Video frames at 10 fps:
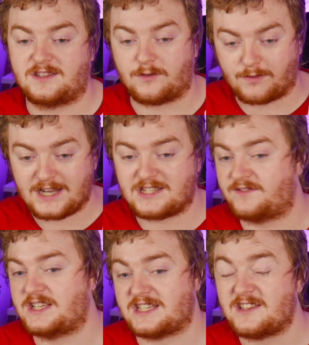The rest
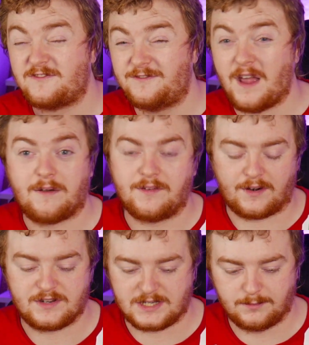of this is very,
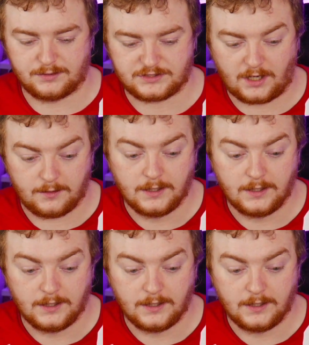very simple. So